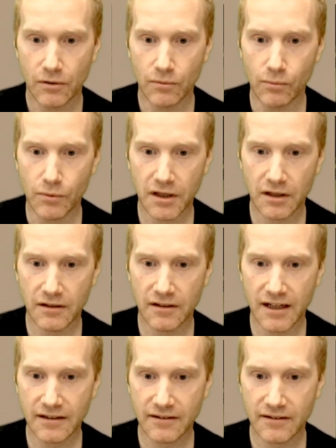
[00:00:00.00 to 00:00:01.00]

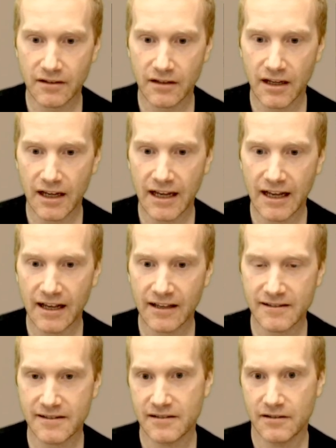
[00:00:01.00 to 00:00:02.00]
that
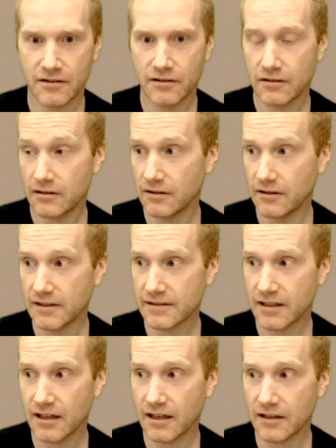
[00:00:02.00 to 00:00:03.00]
has, in this
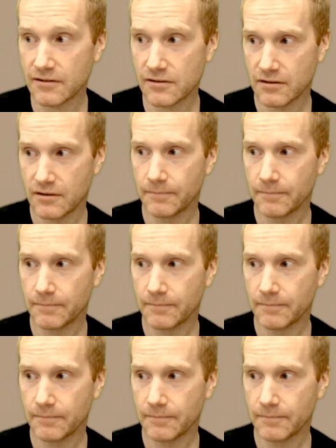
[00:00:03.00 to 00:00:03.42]
case,